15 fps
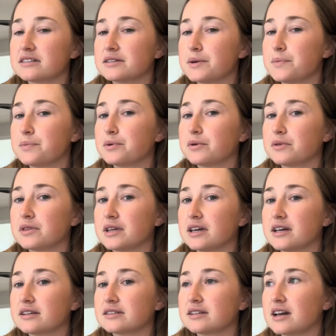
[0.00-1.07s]
simple
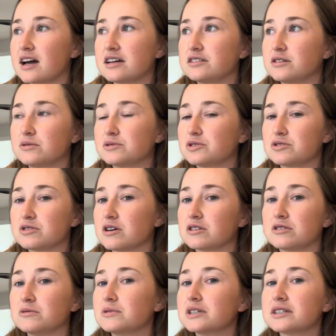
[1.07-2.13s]
things that I don't
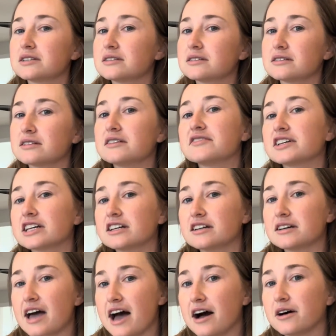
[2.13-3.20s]
struggle with living in
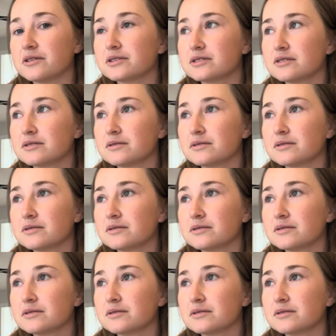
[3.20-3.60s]
a house.